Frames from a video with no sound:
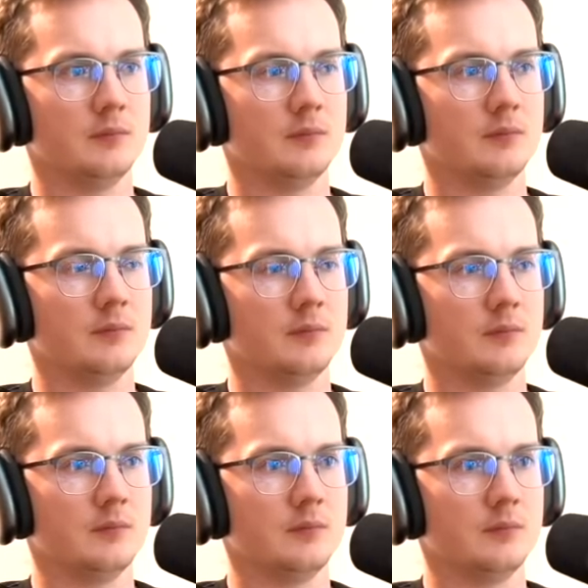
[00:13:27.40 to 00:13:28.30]

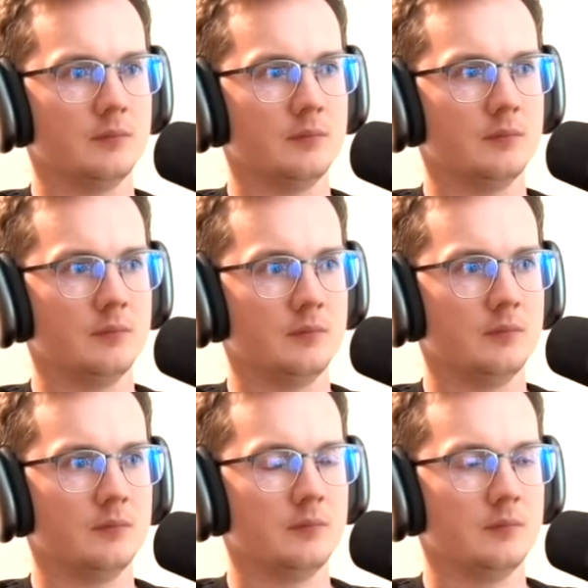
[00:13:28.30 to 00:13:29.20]

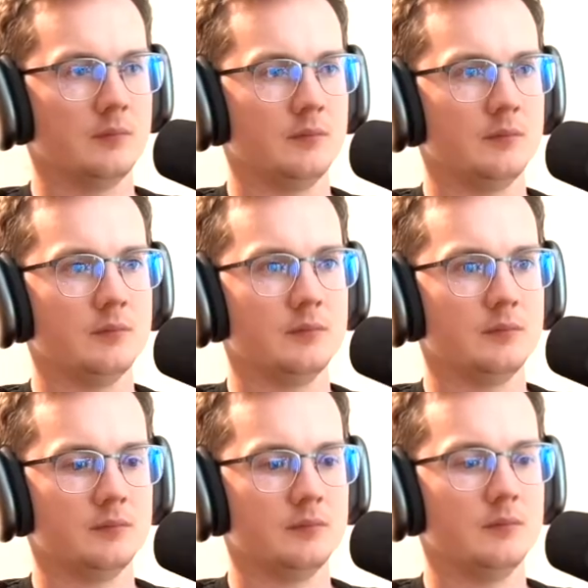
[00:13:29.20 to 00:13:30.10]

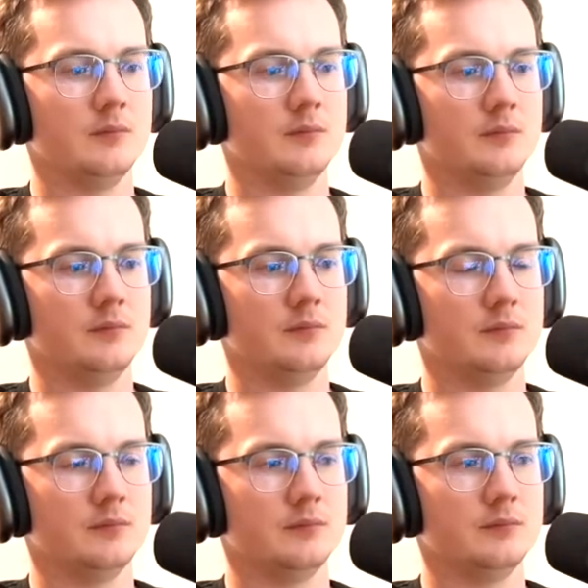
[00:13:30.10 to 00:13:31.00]

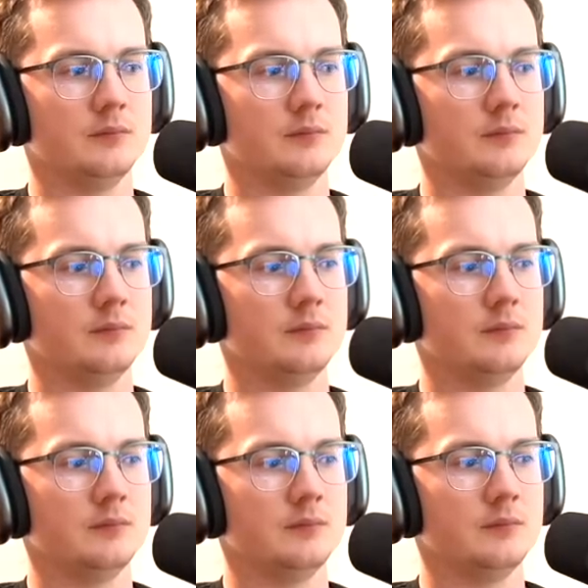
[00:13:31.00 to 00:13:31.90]

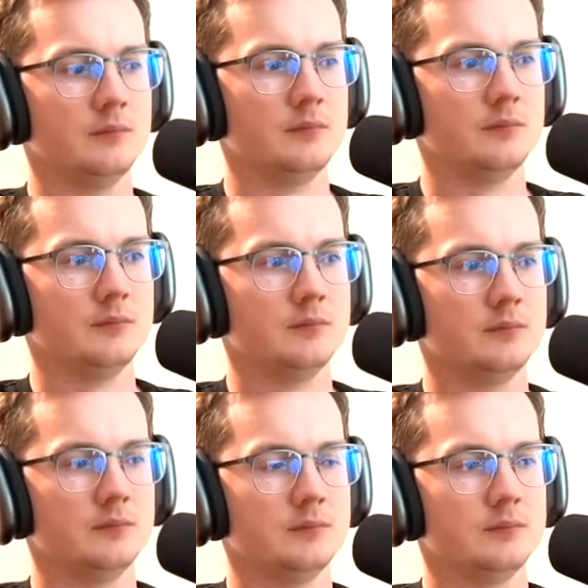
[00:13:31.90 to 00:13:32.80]

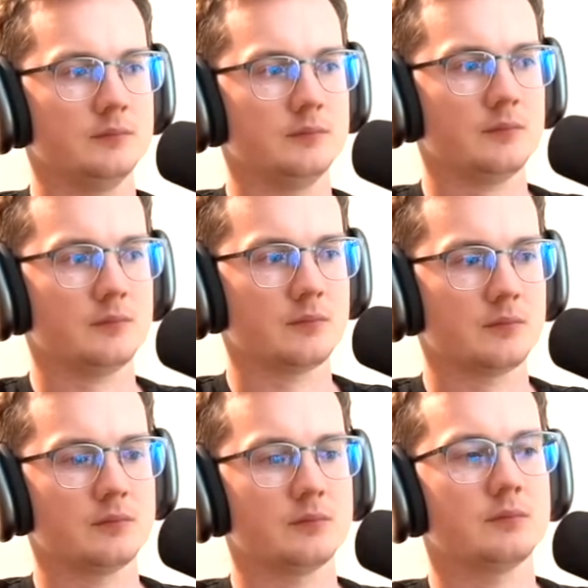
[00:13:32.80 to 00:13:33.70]

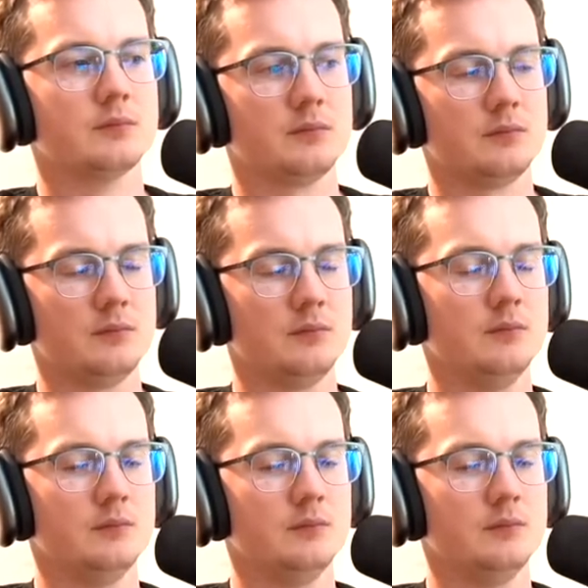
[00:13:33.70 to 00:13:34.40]
The person shown says nothing.